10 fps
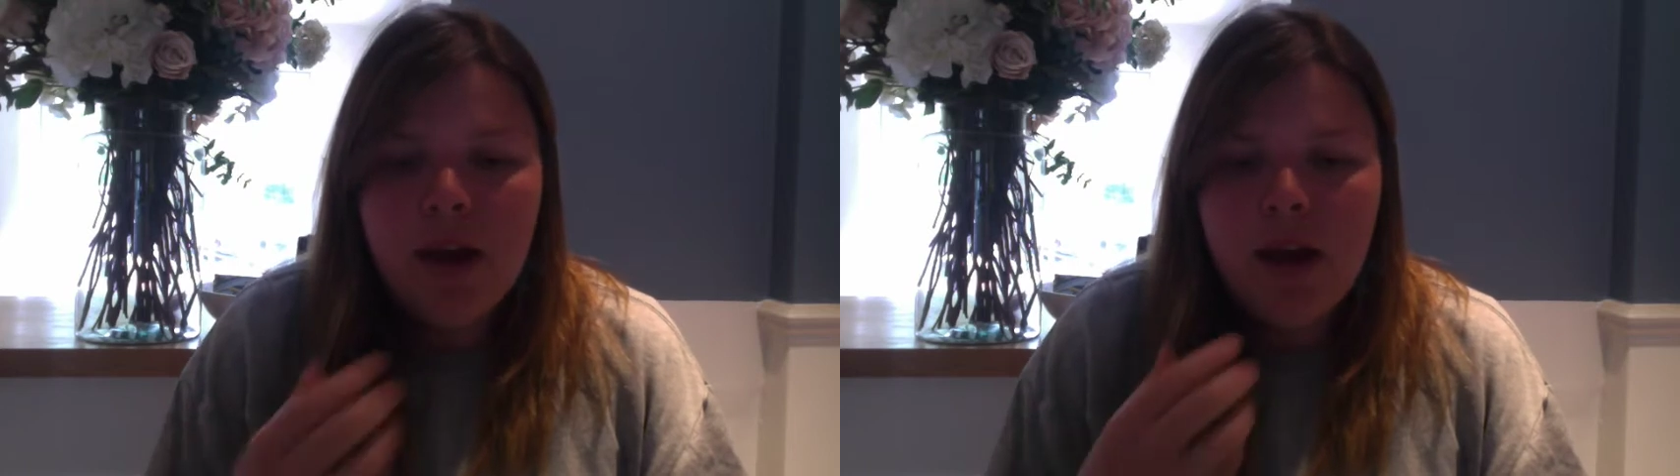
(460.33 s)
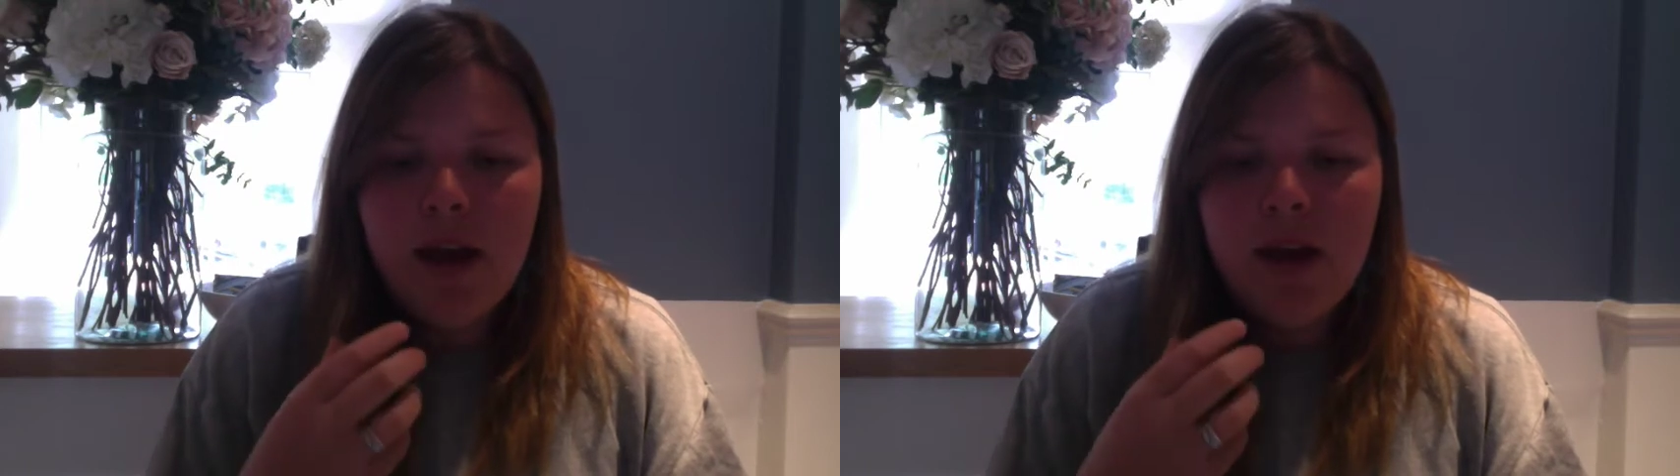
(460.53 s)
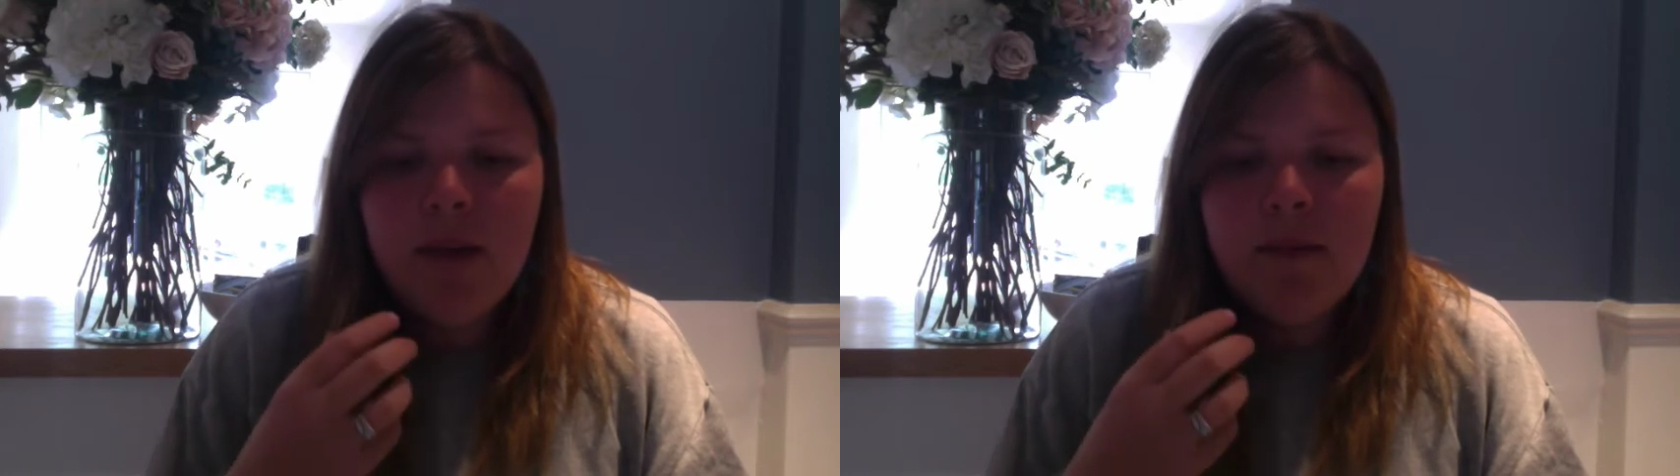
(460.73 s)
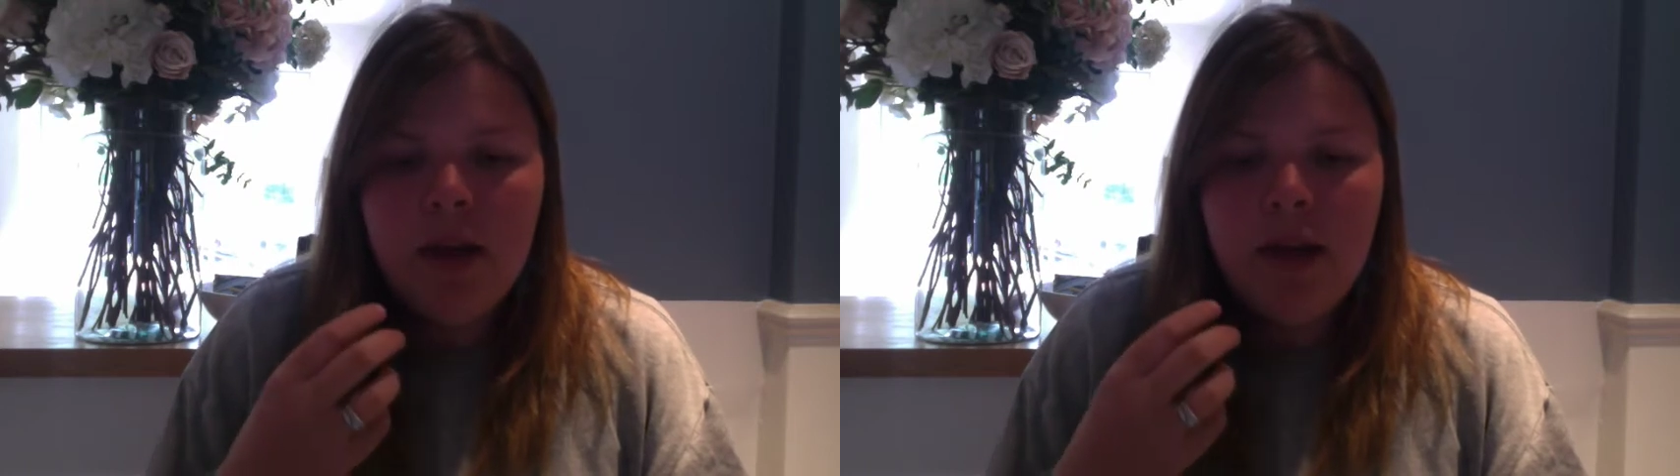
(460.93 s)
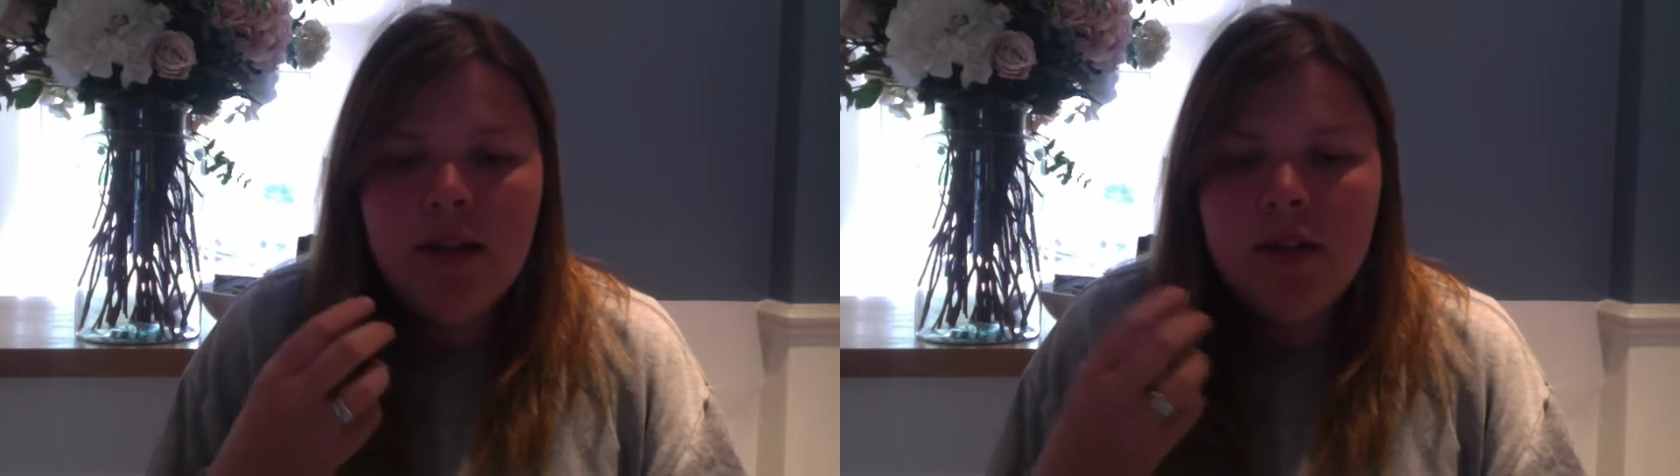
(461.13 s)

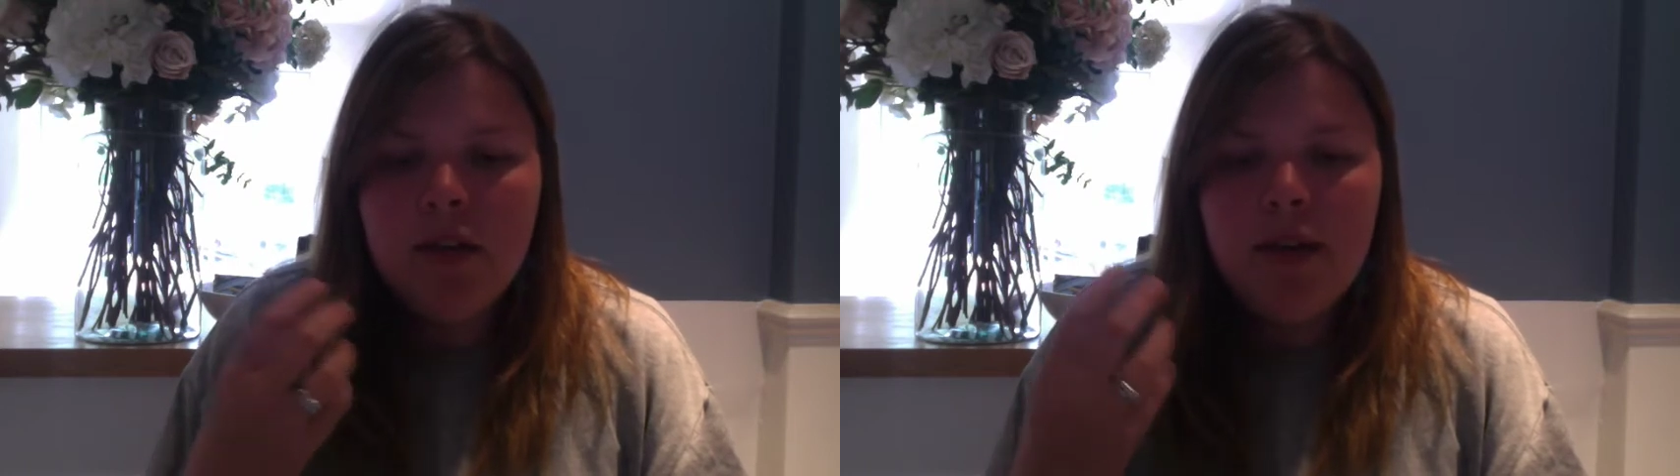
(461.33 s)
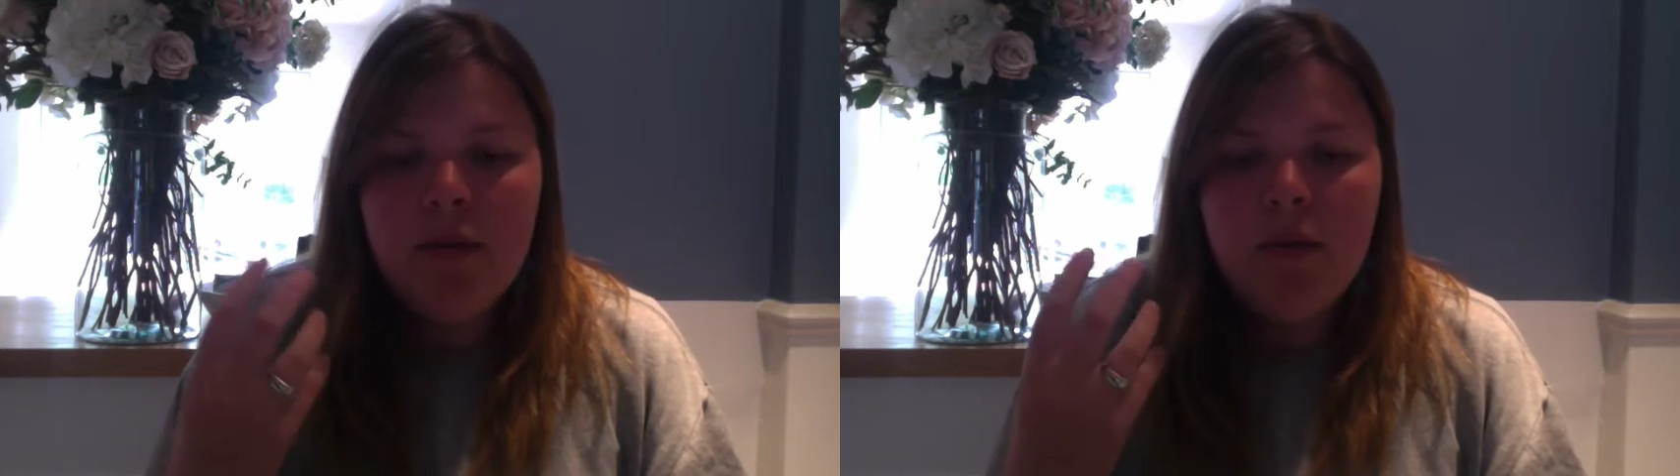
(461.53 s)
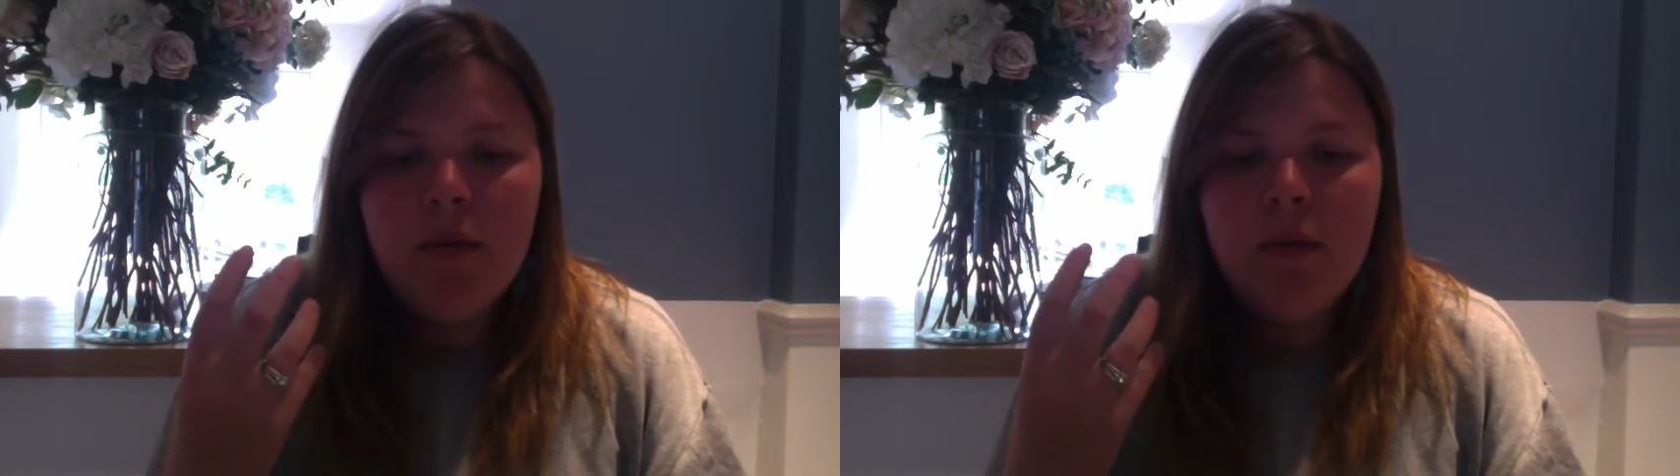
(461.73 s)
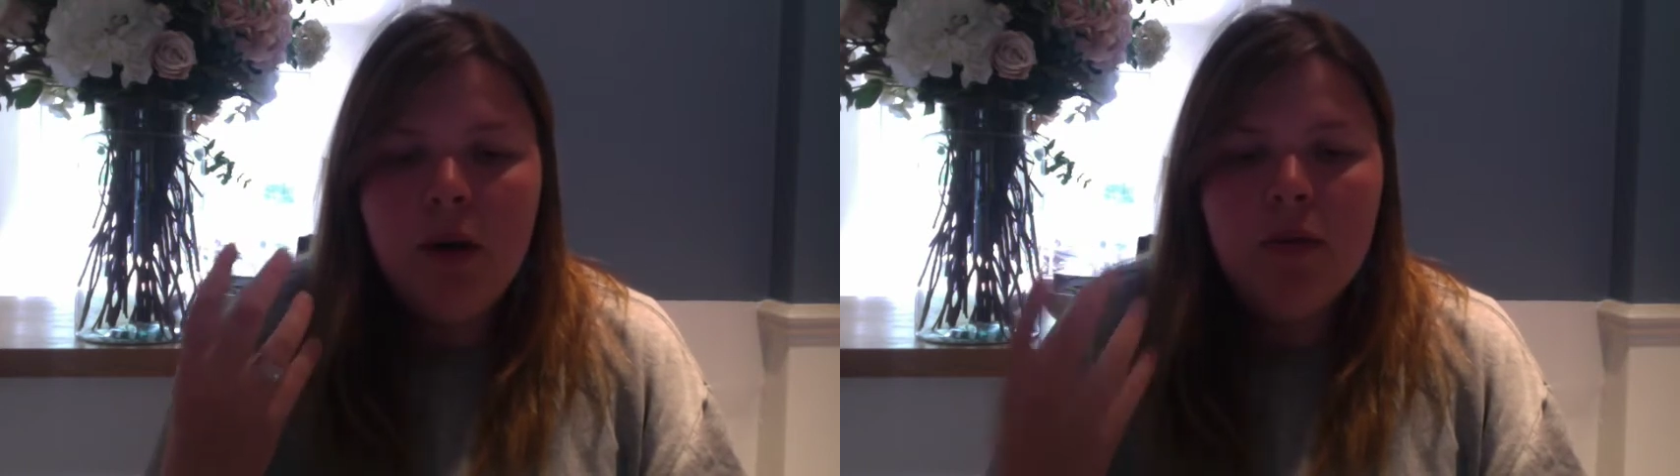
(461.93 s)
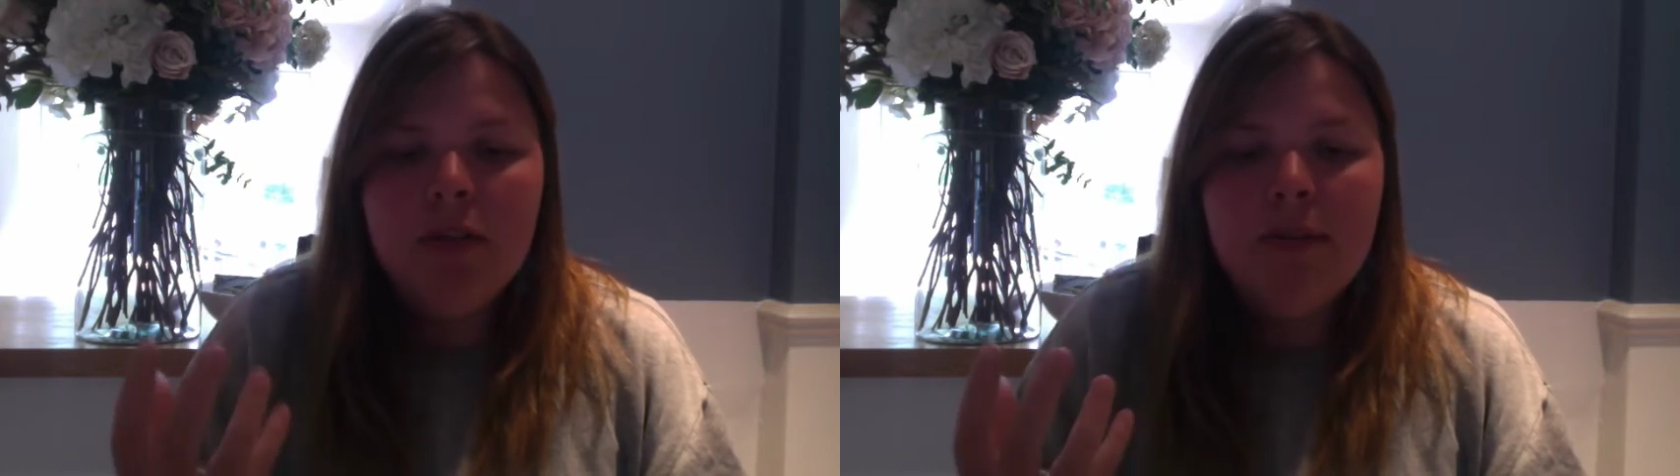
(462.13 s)
And so it will
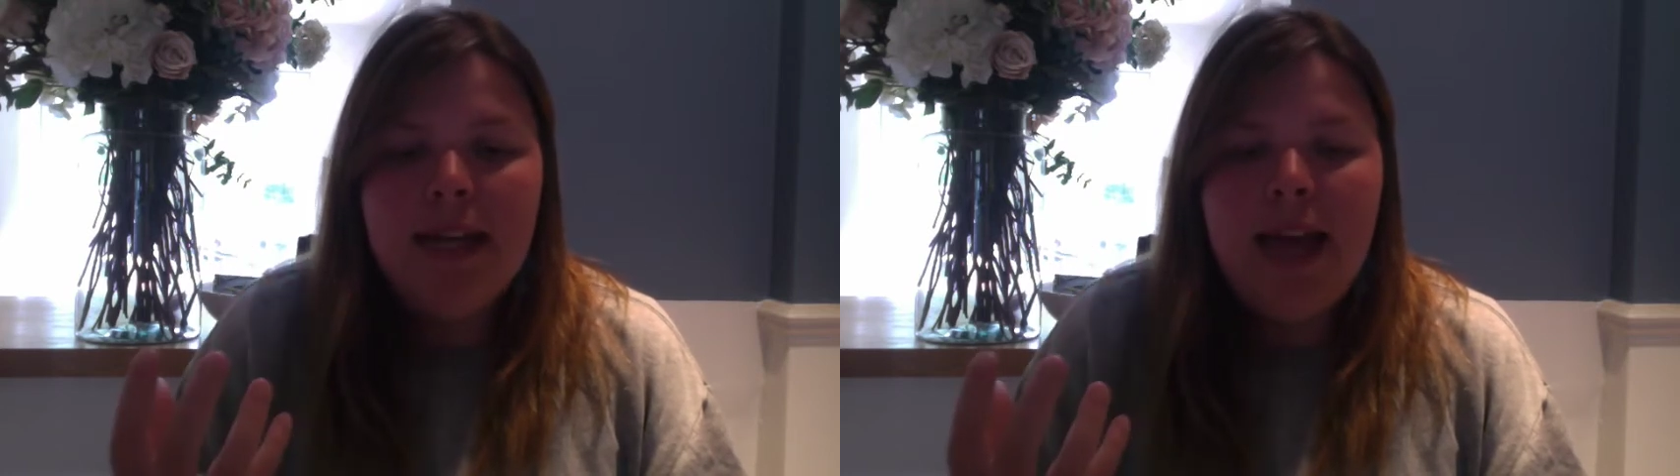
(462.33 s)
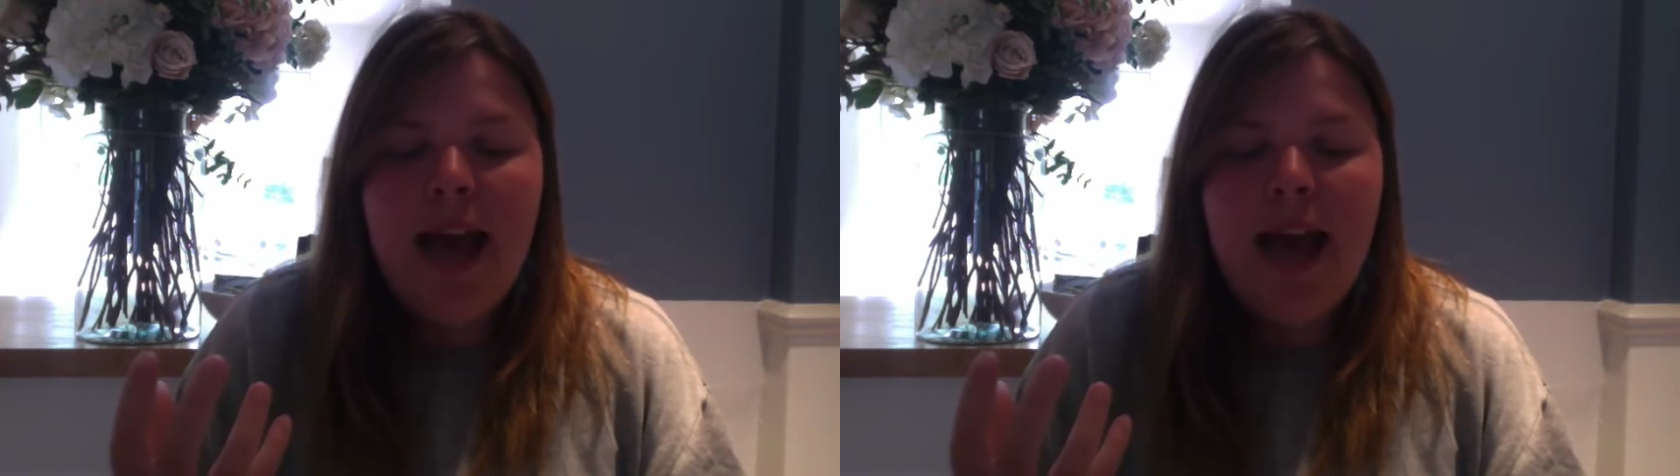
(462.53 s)
ultimately